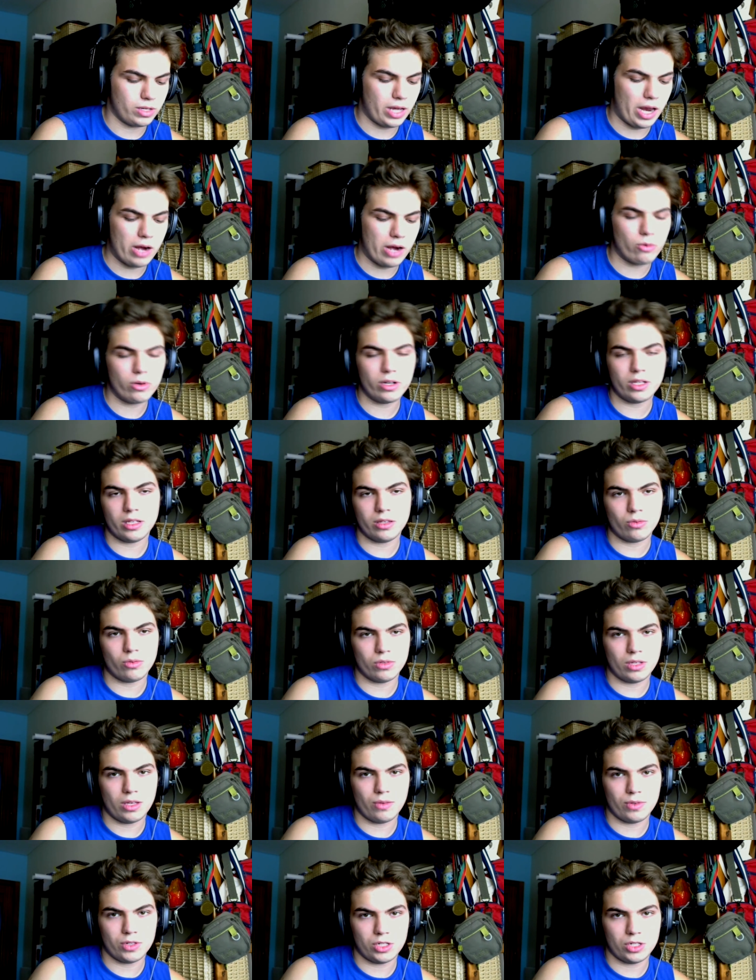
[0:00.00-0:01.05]
I really don't
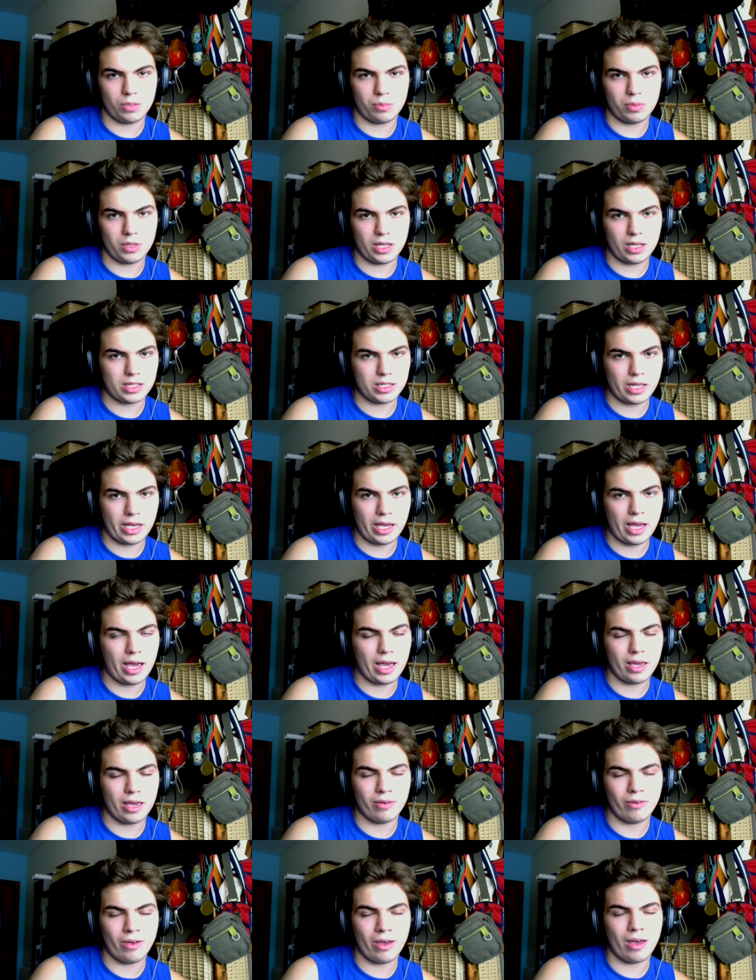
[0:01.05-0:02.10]
give a shit because
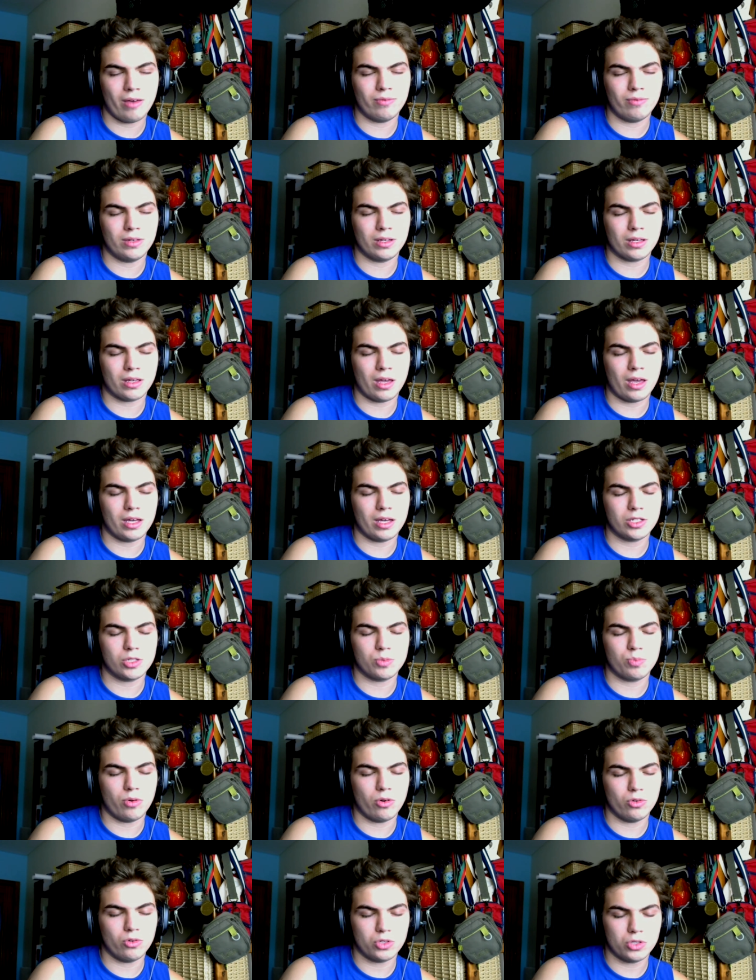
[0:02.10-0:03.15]
I have
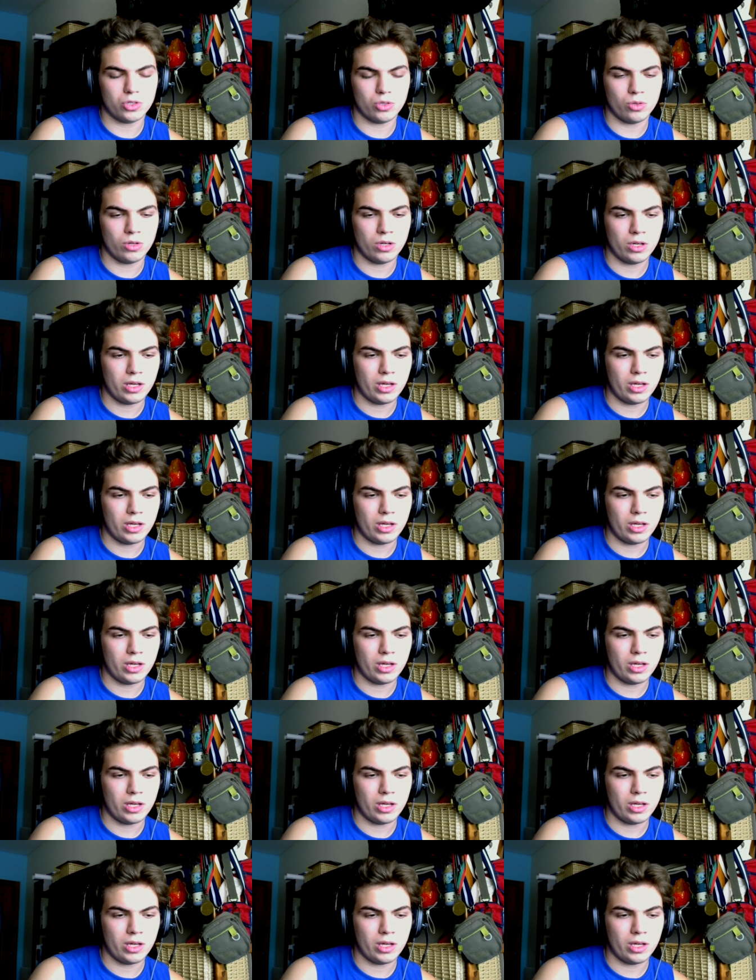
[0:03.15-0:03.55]
exposed to...